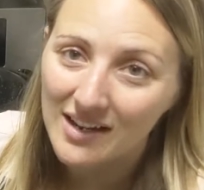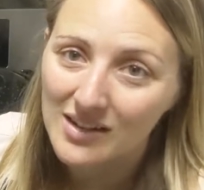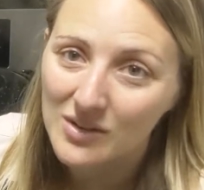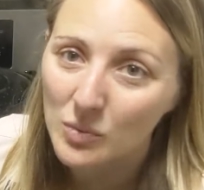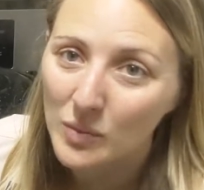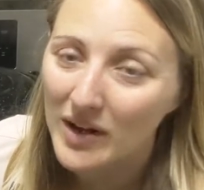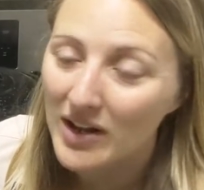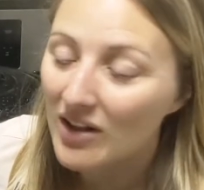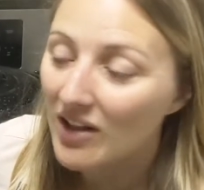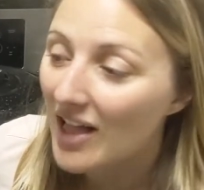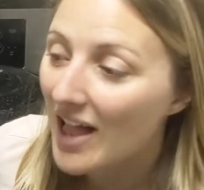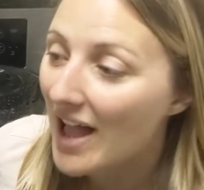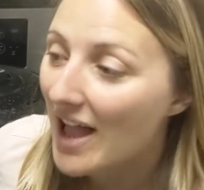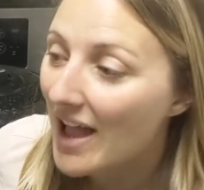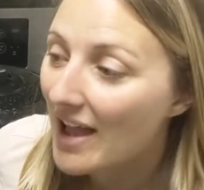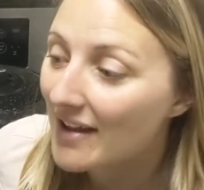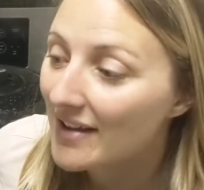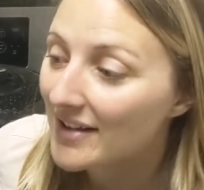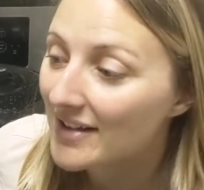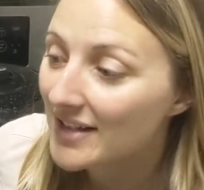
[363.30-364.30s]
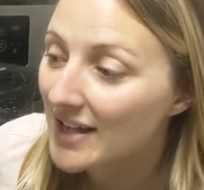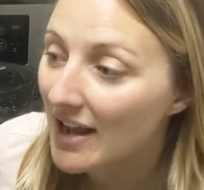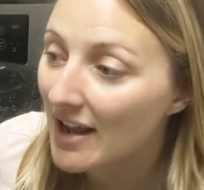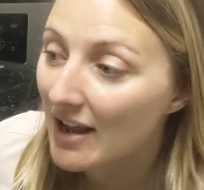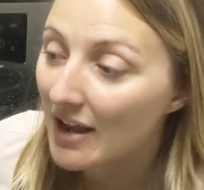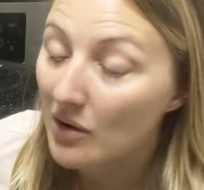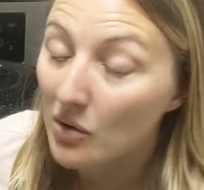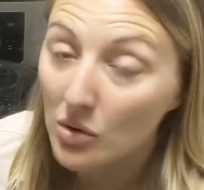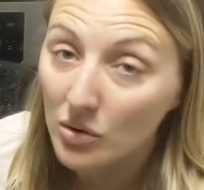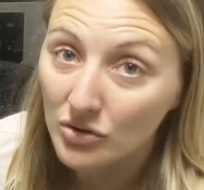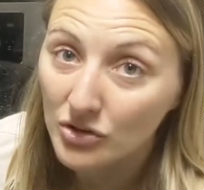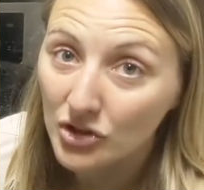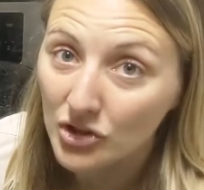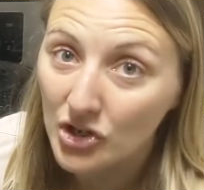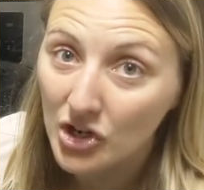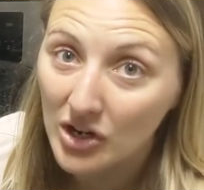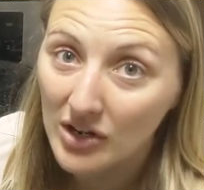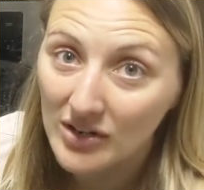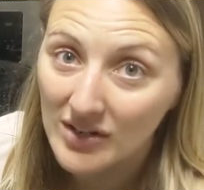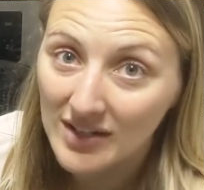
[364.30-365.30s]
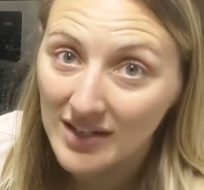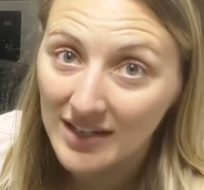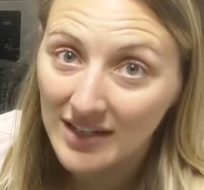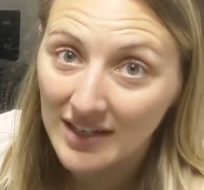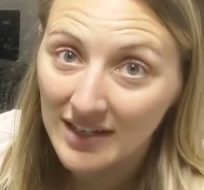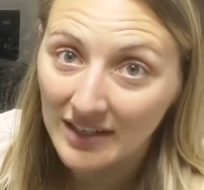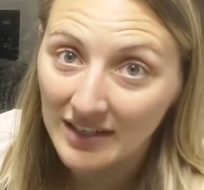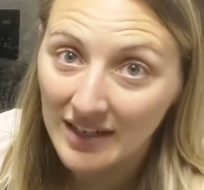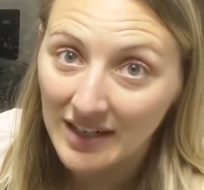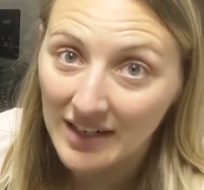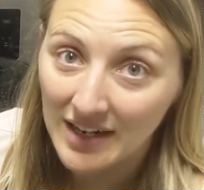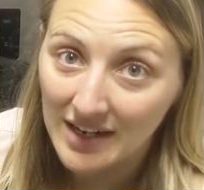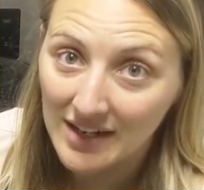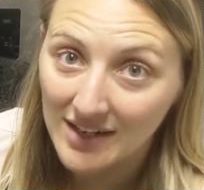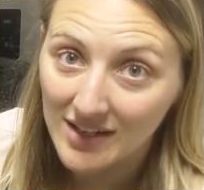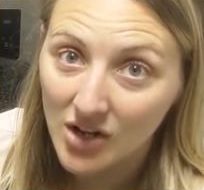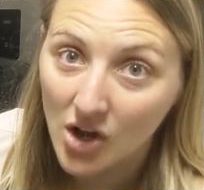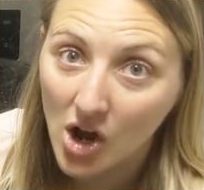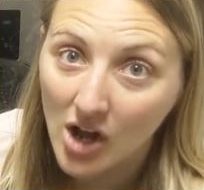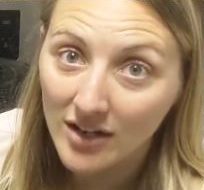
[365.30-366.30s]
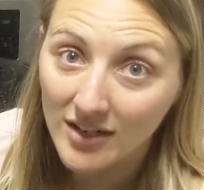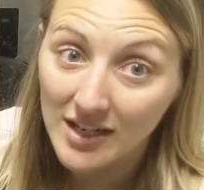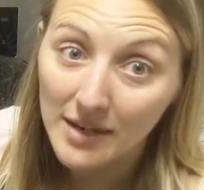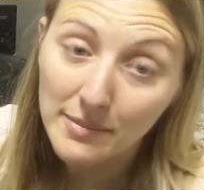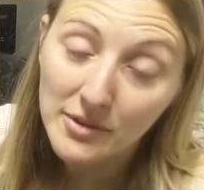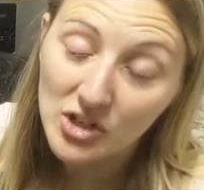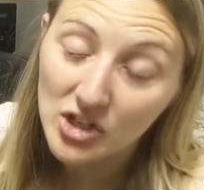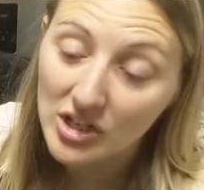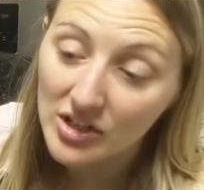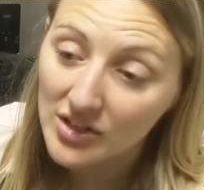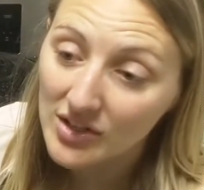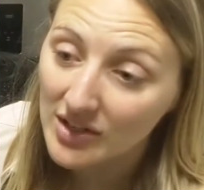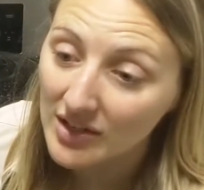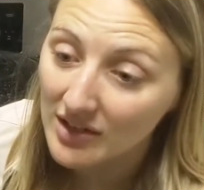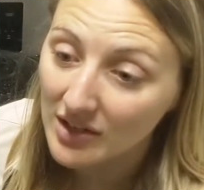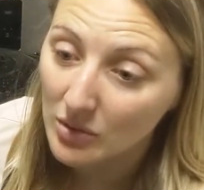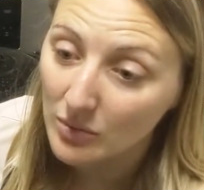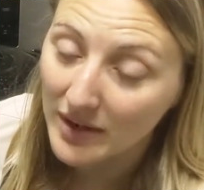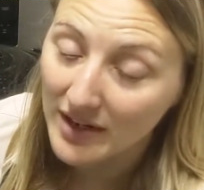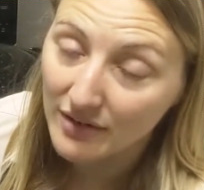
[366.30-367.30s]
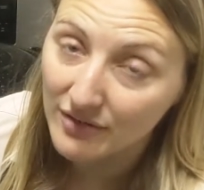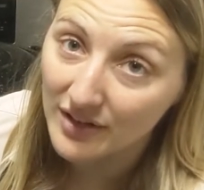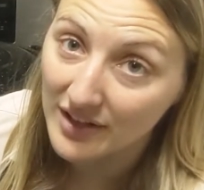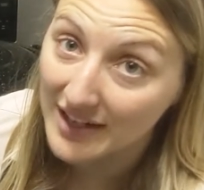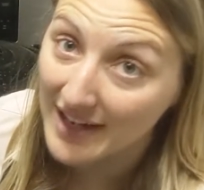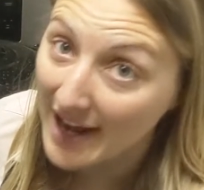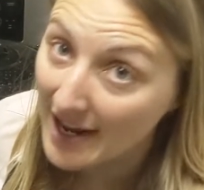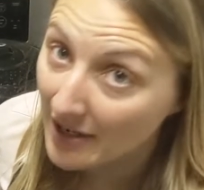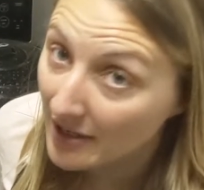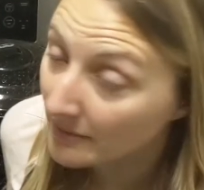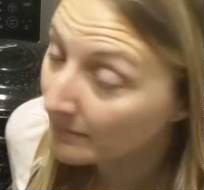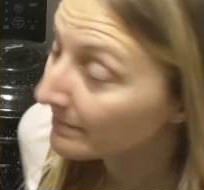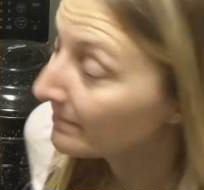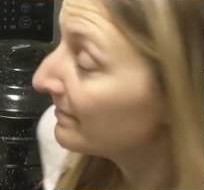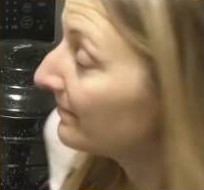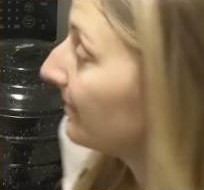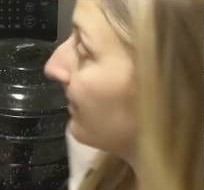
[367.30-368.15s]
as well as hold your jars in a nice hot temperature so that they're ready for the canner.